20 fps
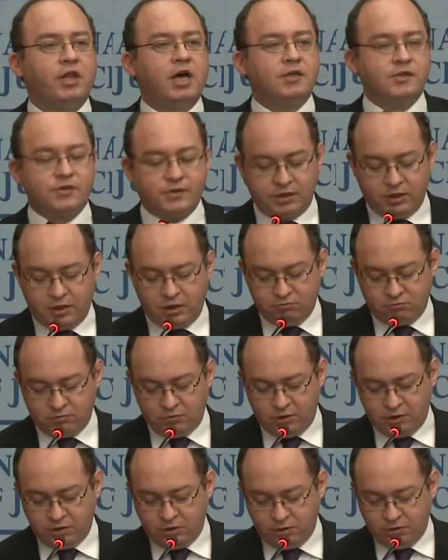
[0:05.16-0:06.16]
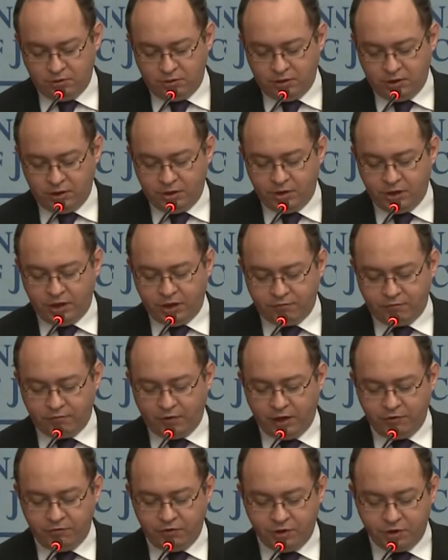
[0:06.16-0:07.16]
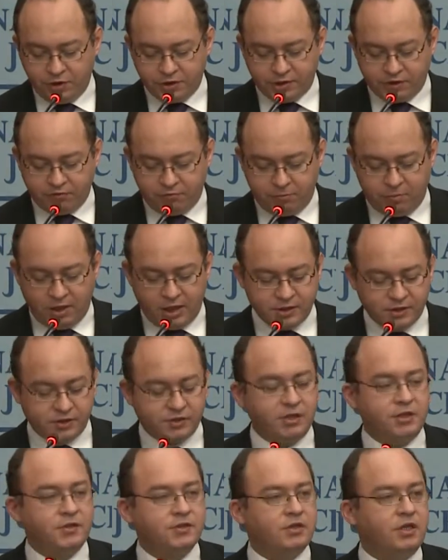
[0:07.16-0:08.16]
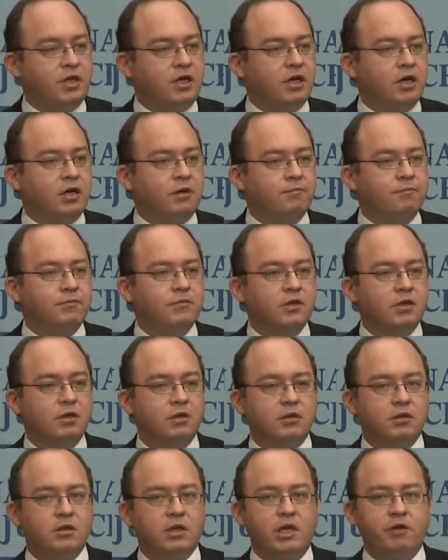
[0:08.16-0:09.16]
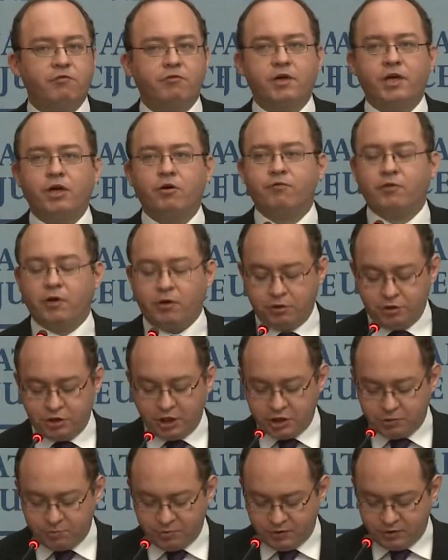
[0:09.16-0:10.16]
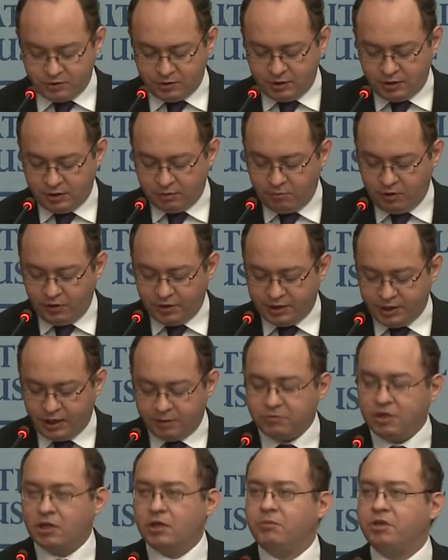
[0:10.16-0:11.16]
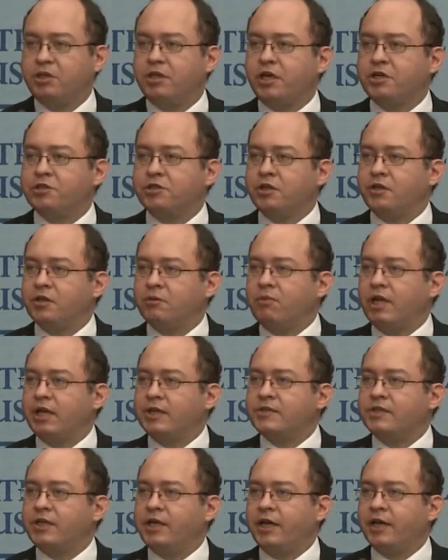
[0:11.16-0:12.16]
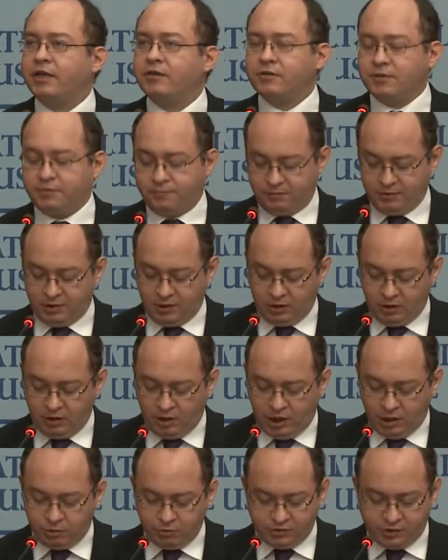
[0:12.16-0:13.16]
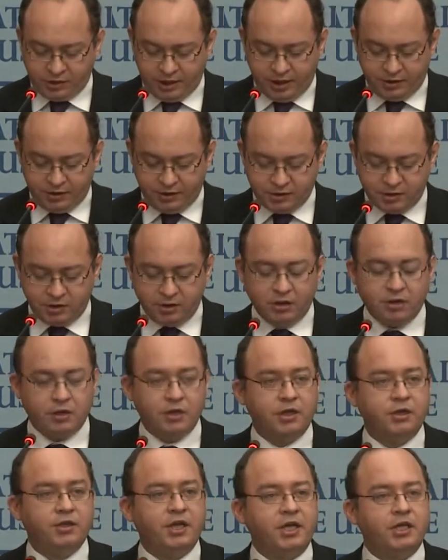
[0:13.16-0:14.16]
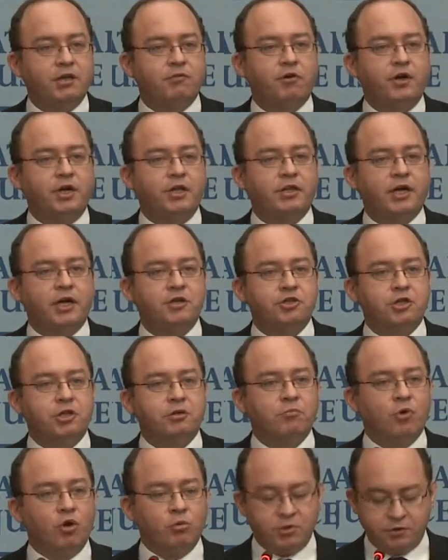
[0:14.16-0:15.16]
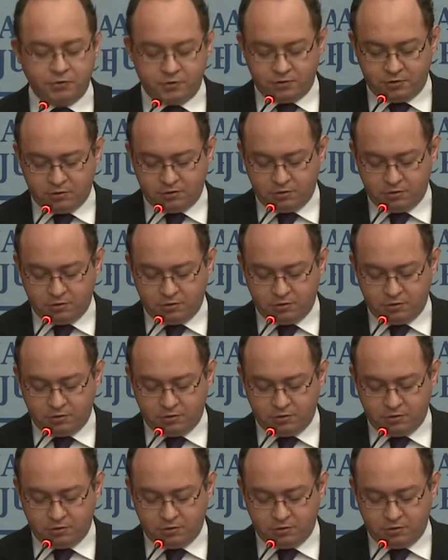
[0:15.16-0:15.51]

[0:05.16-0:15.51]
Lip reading: us. Indeed, 5 years have passed since the delivery of our judgment in the maritime delimitation in the Black Sea, and I would say it is indeed a very touching moment.